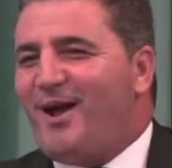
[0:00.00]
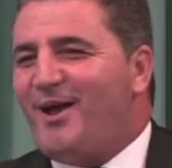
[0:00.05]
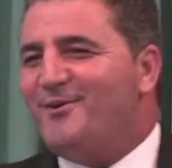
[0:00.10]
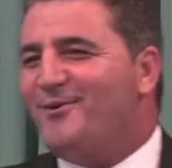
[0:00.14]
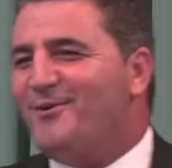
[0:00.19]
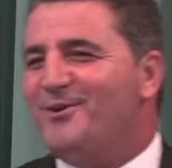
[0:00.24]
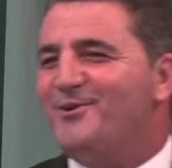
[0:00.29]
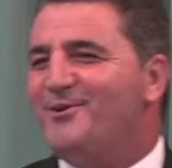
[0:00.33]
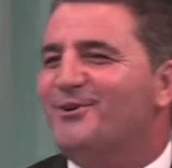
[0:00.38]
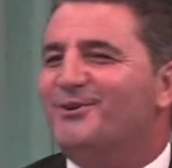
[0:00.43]
or
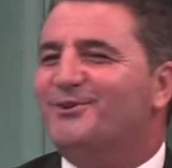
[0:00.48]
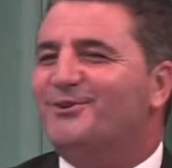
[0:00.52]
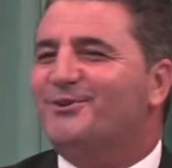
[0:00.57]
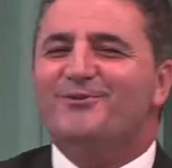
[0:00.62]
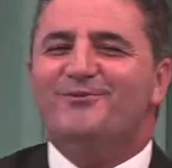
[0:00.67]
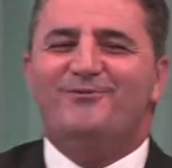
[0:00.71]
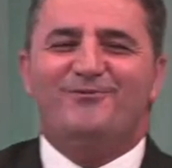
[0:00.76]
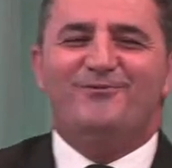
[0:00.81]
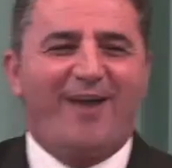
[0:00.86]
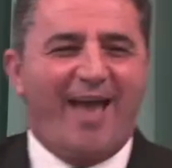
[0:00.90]
you're too
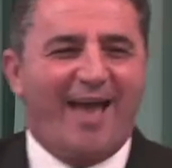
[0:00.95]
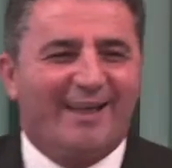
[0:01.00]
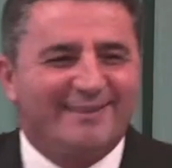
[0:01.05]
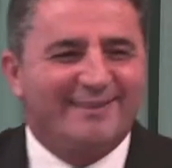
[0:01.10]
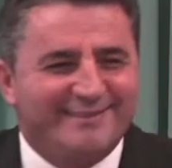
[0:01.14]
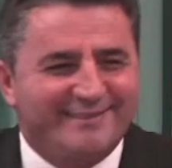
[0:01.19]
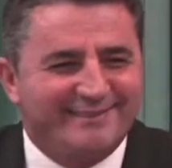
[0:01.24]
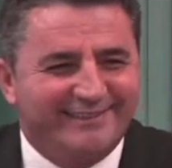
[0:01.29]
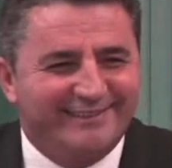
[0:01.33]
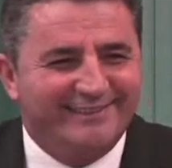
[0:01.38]

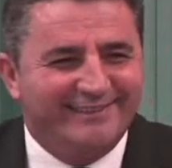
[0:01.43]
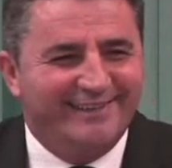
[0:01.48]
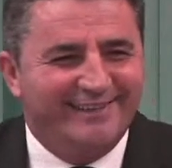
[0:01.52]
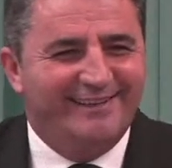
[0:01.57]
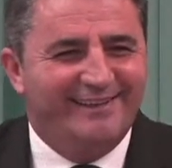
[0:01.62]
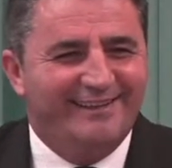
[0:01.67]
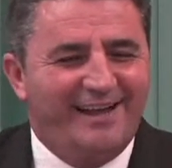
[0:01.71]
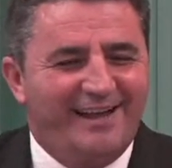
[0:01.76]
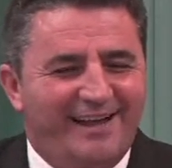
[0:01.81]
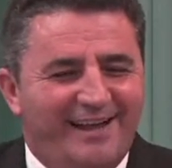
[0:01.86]
fast.
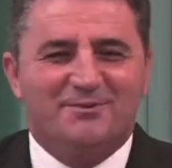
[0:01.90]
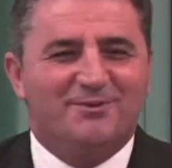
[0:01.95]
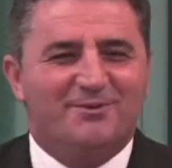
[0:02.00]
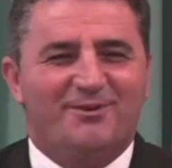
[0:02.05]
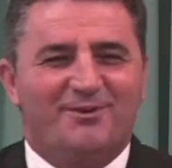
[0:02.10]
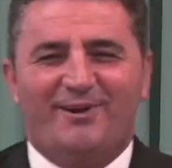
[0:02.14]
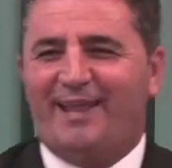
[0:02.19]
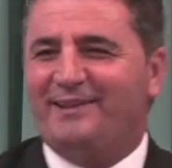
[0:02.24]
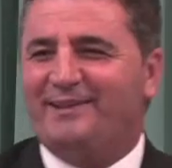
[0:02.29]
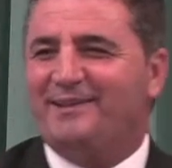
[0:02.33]
I'm
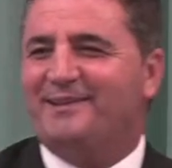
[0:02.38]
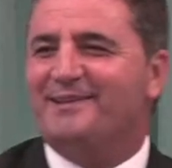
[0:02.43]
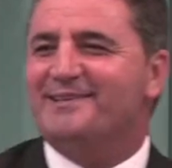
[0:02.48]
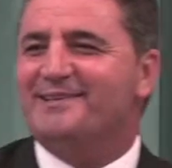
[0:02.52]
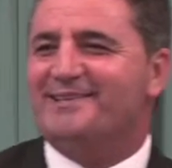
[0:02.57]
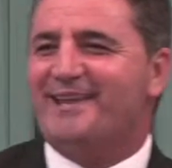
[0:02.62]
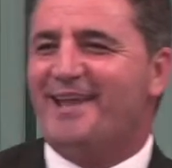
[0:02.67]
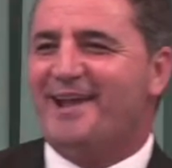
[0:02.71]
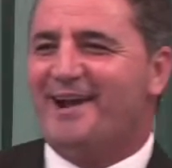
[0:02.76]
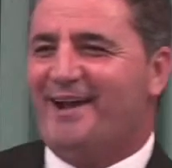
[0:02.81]
sorry I didn't
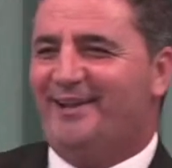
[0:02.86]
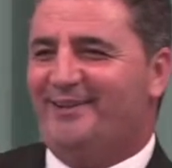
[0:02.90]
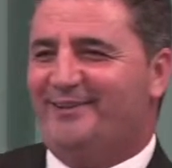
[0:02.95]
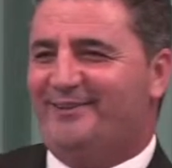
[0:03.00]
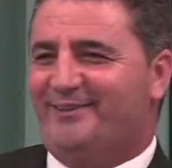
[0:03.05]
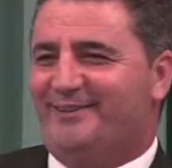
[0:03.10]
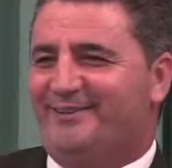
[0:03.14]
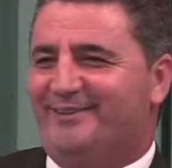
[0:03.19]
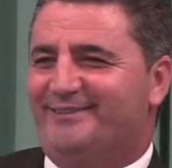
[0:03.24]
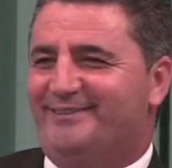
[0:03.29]
say hi to
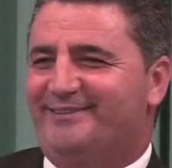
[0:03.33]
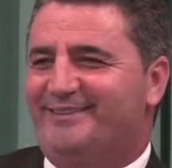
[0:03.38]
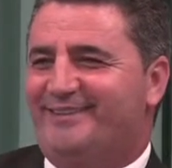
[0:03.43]
you.